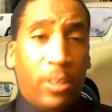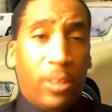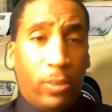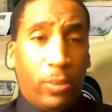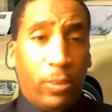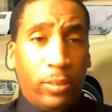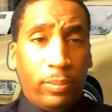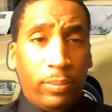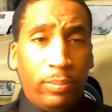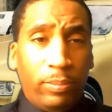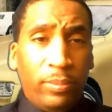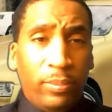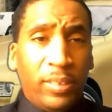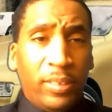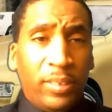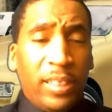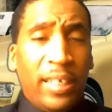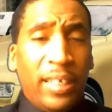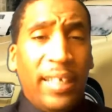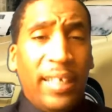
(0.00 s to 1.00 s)
owner?
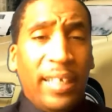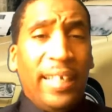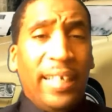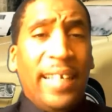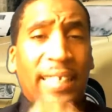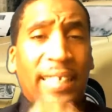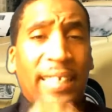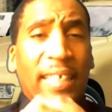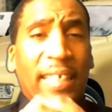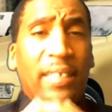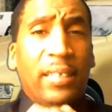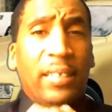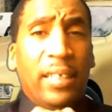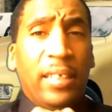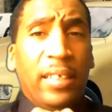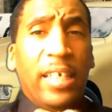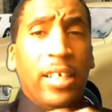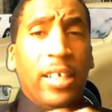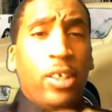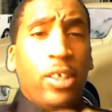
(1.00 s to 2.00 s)
Is it
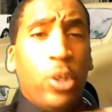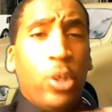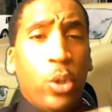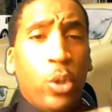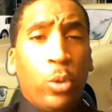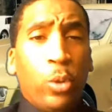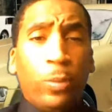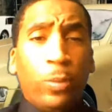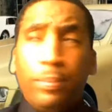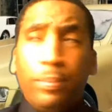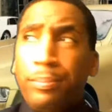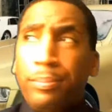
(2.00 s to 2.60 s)
either you,